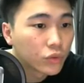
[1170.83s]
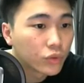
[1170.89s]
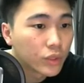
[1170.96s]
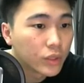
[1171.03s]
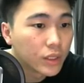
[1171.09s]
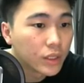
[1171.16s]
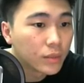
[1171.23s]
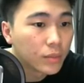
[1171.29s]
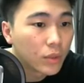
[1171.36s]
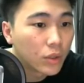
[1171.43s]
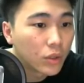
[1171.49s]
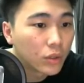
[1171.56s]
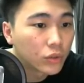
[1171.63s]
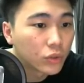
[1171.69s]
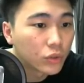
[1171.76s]
3
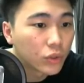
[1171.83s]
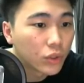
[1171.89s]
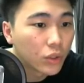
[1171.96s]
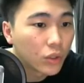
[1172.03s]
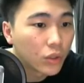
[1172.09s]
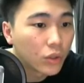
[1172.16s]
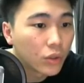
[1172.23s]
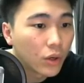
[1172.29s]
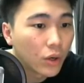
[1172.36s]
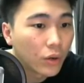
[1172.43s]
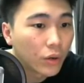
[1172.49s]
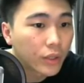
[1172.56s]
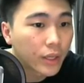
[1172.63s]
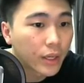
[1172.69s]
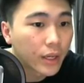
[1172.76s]
more to go.
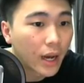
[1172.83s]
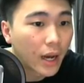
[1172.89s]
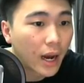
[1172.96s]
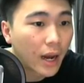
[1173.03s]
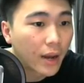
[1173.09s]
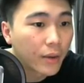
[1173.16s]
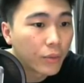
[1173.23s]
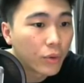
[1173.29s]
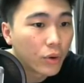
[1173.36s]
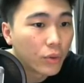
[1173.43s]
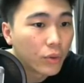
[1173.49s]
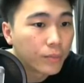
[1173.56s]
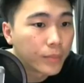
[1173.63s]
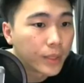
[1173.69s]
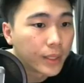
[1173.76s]
Okay, I
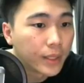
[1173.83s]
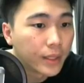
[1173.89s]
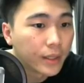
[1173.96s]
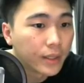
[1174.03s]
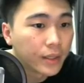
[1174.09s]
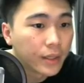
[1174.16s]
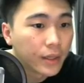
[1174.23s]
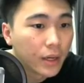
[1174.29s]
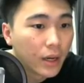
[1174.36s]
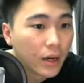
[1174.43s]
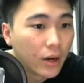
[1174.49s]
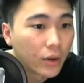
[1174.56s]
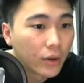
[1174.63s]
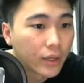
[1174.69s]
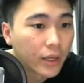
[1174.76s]
will pick.
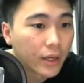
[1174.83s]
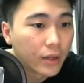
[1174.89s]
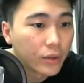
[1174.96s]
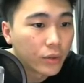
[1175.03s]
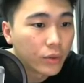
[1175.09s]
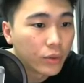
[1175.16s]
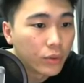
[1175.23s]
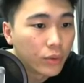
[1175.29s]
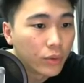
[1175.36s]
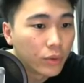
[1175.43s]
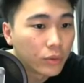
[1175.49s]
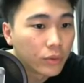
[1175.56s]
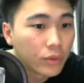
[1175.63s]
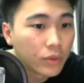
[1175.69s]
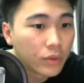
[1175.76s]
Okay,
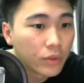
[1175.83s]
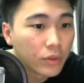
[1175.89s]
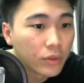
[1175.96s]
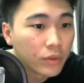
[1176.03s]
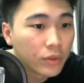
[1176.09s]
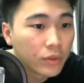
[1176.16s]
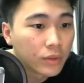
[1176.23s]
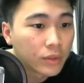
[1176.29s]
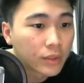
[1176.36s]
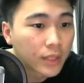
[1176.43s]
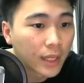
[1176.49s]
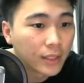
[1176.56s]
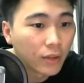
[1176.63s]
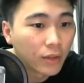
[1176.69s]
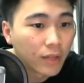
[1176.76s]
you.
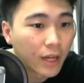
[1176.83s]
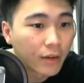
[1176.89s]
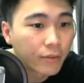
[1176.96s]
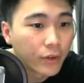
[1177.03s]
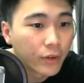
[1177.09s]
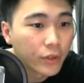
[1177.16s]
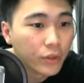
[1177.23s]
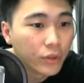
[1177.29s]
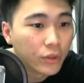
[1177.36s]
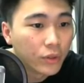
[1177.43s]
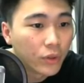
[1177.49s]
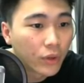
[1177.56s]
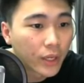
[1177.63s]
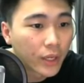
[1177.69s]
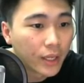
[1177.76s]
Tons of luck for you.
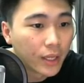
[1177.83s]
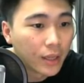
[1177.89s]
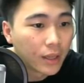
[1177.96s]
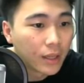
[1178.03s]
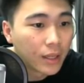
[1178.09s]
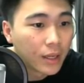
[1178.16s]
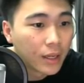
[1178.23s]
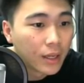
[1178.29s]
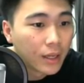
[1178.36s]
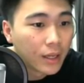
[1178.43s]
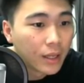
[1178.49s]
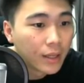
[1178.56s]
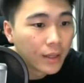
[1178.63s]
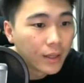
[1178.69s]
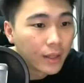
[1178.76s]
Okay,
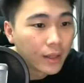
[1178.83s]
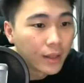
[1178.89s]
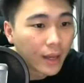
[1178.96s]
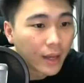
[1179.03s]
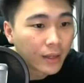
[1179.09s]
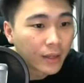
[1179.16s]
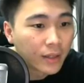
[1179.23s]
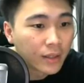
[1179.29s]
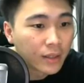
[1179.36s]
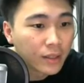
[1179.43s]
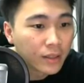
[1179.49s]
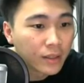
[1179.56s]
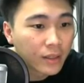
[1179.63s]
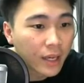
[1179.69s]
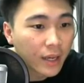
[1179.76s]
Leng
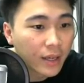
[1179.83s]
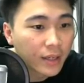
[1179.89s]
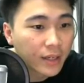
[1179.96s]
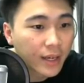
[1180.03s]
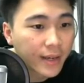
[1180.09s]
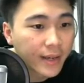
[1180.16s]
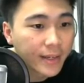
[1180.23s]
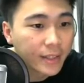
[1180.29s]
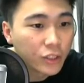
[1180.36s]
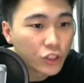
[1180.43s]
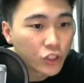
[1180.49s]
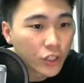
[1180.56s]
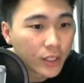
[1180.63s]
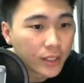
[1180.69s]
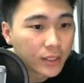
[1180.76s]
KK
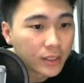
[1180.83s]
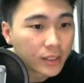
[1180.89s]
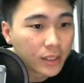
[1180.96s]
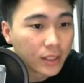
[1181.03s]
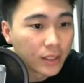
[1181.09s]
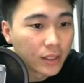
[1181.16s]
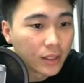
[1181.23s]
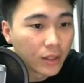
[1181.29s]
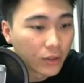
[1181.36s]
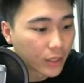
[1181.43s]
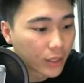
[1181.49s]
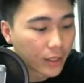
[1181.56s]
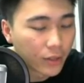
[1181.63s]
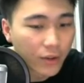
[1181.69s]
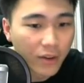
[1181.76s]
Jason.
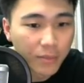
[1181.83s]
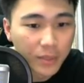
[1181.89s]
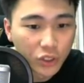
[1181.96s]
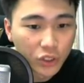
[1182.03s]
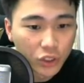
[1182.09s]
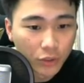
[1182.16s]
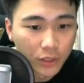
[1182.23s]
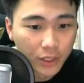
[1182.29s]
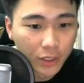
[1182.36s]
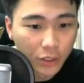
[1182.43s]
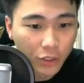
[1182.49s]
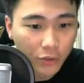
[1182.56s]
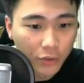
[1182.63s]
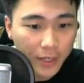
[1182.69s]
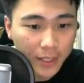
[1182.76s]
Okay, you have been chosen.
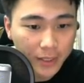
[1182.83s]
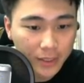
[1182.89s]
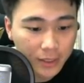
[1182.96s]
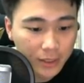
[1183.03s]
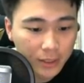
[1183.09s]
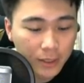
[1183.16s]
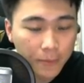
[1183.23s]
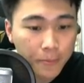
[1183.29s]
Congrats.